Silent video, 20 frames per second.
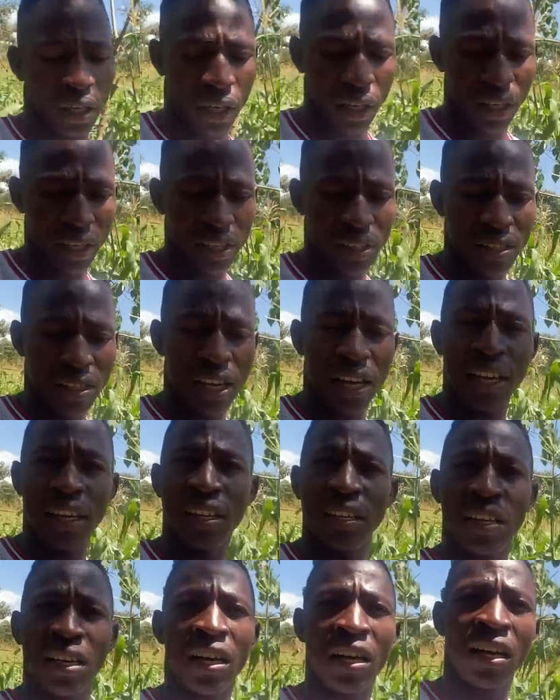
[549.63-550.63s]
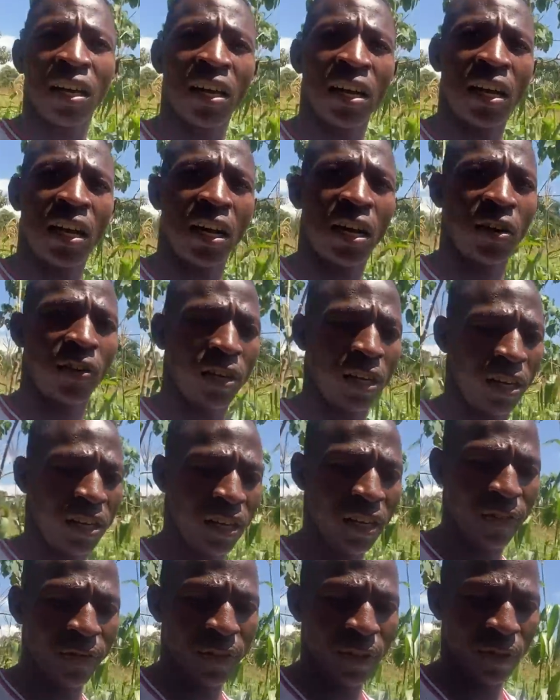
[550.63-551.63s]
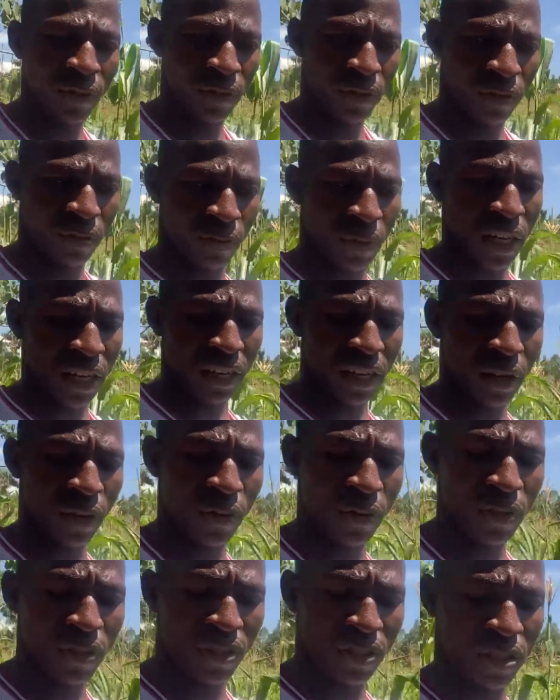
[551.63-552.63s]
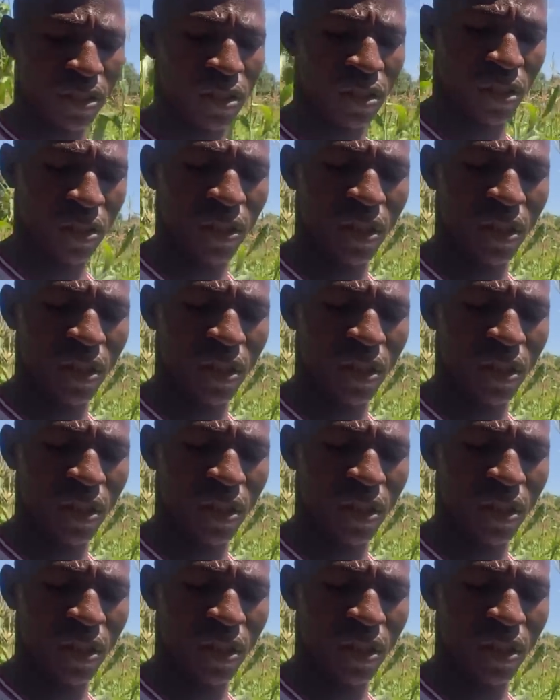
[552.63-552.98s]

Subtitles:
inside our living room, and I was so